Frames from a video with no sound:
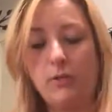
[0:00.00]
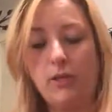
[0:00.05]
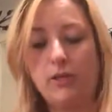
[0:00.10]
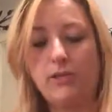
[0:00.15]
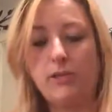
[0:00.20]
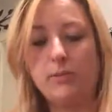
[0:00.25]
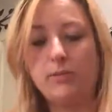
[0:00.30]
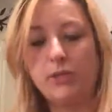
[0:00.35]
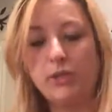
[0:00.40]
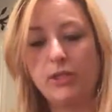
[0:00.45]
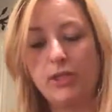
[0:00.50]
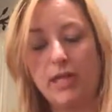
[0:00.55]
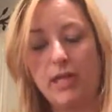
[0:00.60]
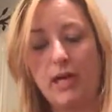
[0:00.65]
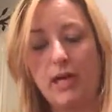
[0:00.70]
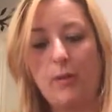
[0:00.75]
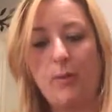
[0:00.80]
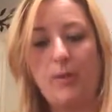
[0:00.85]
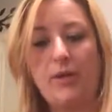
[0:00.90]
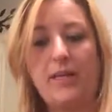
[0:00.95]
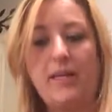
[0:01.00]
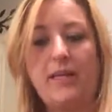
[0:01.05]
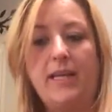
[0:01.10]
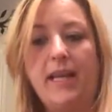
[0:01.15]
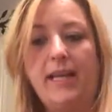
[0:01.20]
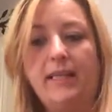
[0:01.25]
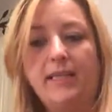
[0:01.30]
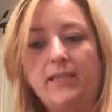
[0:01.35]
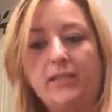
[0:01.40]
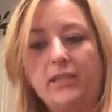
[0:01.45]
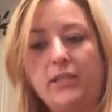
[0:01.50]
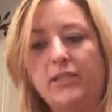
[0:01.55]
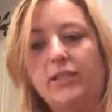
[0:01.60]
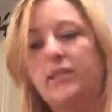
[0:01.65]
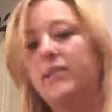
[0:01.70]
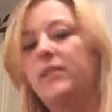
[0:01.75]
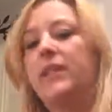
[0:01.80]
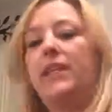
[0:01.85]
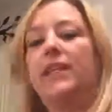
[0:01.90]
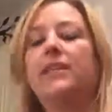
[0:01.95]
assumption that I would get
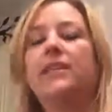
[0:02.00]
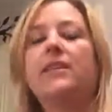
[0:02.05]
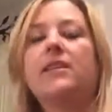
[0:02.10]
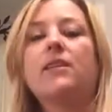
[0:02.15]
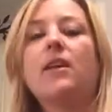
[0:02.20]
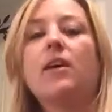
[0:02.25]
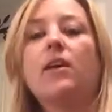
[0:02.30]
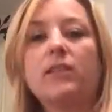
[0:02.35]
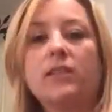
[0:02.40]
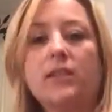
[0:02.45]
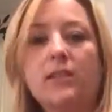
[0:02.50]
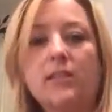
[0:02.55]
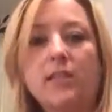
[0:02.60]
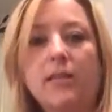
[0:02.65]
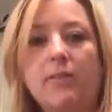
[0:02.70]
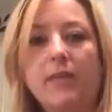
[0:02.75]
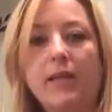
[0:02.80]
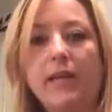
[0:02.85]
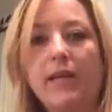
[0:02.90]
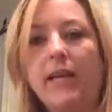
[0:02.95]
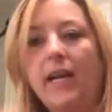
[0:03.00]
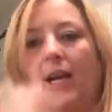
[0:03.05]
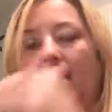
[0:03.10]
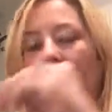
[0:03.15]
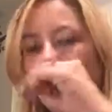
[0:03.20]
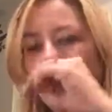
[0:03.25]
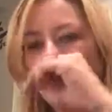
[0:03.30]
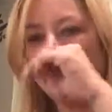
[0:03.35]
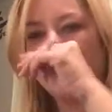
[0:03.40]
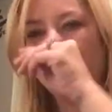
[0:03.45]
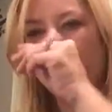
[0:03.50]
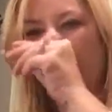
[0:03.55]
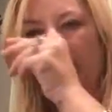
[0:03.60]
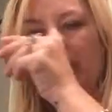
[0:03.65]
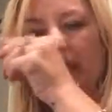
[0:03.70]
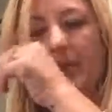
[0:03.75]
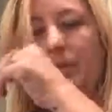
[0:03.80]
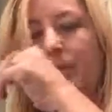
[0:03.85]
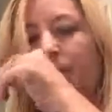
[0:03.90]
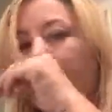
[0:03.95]
just in to talk to somebody, and
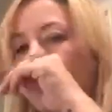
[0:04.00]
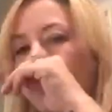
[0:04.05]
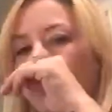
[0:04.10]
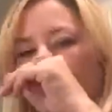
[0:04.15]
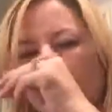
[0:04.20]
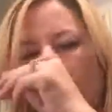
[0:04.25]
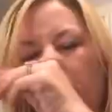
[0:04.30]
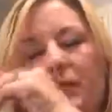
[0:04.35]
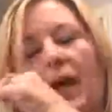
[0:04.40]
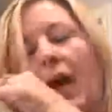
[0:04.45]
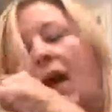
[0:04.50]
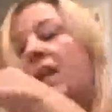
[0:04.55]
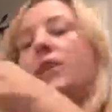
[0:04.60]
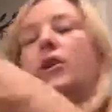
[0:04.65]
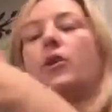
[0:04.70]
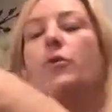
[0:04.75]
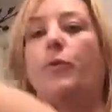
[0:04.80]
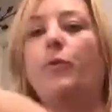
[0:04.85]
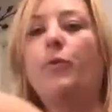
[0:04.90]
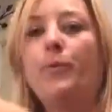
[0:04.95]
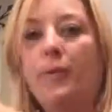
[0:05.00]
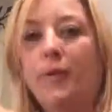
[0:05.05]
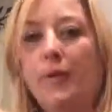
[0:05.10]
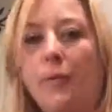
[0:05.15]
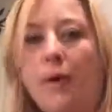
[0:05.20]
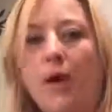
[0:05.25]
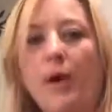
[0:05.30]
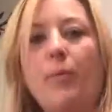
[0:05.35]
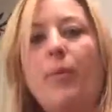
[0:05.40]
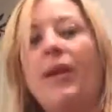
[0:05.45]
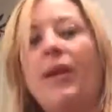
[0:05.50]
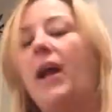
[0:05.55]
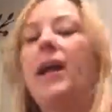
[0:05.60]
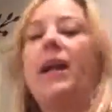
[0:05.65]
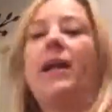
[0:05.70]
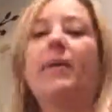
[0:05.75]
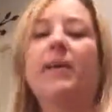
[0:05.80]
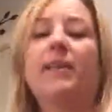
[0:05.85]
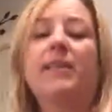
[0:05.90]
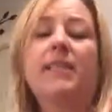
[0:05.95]
I knew it would be a while, but
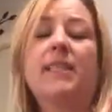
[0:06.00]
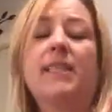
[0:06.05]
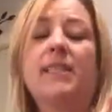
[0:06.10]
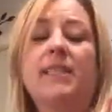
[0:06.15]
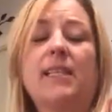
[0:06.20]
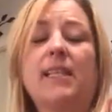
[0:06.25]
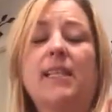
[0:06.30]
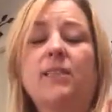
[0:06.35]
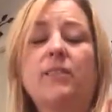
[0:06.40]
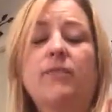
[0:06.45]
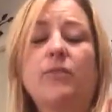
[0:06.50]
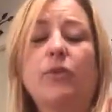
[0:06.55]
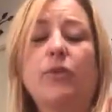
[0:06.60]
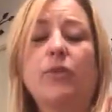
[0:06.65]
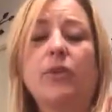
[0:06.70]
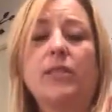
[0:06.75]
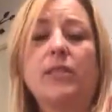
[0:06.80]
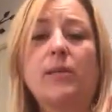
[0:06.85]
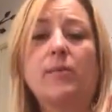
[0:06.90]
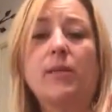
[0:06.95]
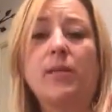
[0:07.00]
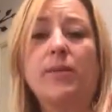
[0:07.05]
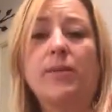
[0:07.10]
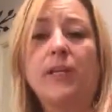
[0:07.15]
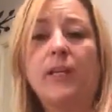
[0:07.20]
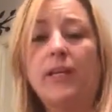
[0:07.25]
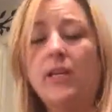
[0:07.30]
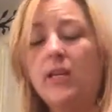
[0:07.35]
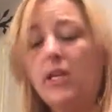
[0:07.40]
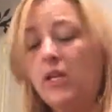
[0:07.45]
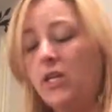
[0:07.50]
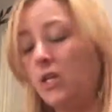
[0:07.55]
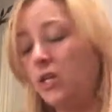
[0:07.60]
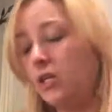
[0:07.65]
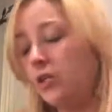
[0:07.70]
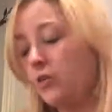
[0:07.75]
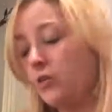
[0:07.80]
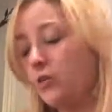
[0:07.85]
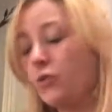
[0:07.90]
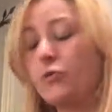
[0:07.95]
I basically said, screw this, I'm leaving.
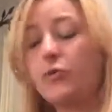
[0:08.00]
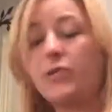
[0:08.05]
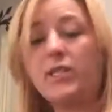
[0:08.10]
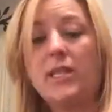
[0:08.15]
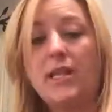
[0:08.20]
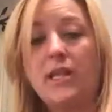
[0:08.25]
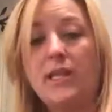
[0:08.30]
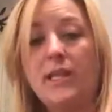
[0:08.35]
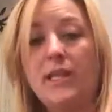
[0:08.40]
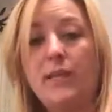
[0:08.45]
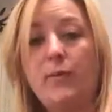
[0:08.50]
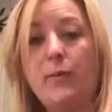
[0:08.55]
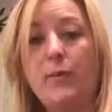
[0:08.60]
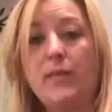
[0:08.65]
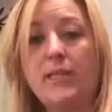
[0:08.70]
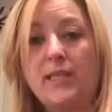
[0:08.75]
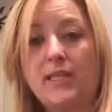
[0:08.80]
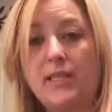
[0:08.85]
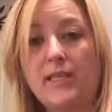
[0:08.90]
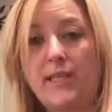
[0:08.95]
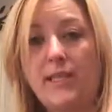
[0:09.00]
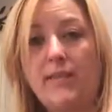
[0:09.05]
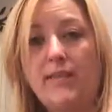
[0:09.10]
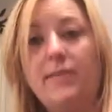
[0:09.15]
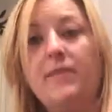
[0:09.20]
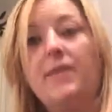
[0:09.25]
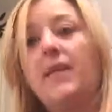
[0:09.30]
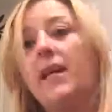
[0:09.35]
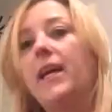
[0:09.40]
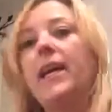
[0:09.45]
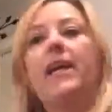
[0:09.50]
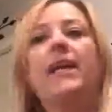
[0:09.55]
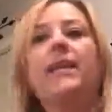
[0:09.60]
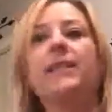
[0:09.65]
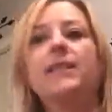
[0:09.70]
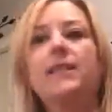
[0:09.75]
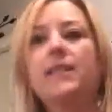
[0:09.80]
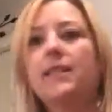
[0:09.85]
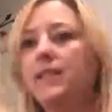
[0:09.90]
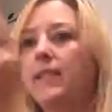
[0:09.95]
So as soon as I went to leave, they
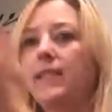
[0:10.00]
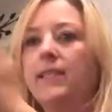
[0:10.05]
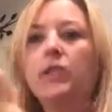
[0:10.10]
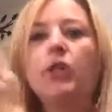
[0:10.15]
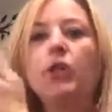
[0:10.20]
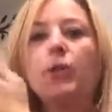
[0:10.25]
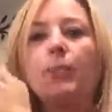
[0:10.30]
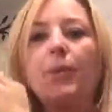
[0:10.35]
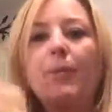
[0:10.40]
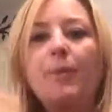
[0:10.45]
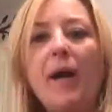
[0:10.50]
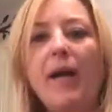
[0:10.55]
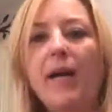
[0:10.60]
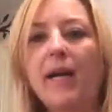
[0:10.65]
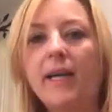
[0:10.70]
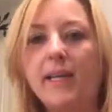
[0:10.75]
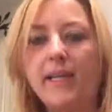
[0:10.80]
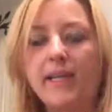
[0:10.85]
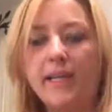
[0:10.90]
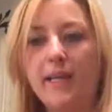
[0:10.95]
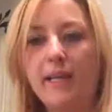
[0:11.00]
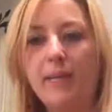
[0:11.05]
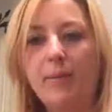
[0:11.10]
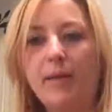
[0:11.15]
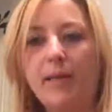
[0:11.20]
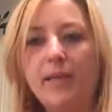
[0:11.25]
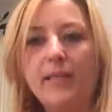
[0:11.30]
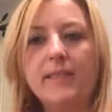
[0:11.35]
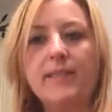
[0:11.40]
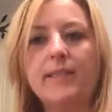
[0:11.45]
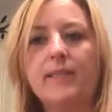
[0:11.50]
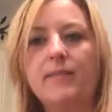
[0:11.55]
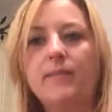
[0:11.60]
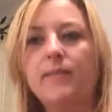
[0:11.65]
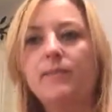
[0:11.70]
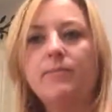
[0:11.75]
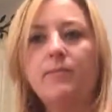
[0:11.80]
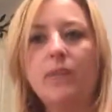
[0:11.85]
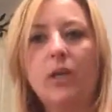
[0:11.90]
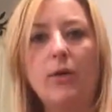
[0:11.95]
instantly took me back in there because,
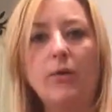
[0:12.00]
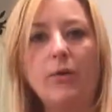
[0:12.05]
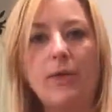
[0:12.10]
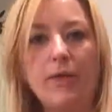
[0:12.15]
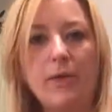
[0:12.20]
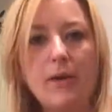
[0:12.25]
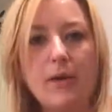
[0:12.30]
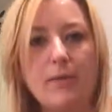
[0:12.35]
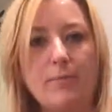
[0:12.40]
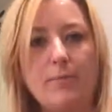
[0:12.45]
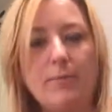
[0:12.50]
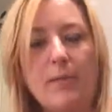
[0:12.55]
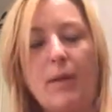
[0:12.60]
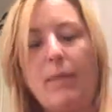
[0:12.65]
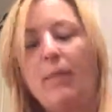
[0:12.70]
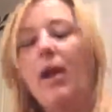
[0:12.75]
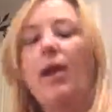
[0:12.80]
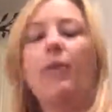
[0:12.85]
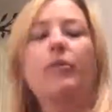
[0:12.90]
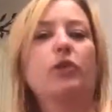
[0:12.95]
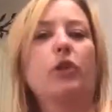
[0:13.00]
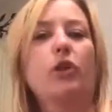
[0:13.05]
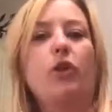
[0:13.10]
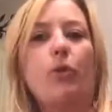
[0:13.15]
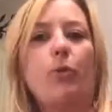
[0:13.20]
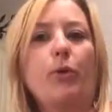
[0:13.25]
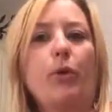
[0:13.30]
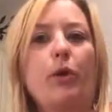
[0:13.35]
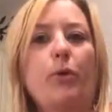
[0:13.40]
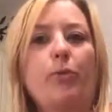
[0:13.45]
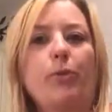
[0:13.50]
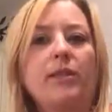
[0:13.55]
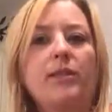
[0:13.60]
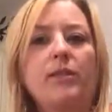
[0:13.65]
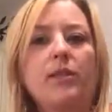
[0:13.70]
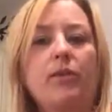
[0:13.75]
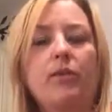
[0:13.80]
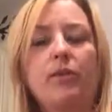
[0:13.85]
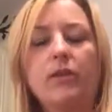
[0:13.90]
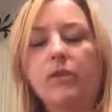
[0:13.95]
they thought maybe I was going to go and kill
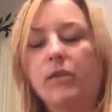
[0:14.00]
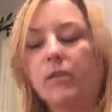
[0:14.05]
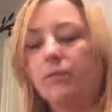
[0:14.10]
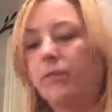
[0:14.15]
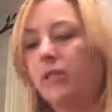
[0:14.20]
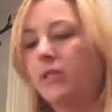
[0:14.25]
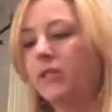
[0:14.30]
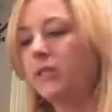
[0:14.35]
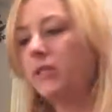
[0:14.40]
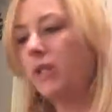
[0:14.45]
myself or something.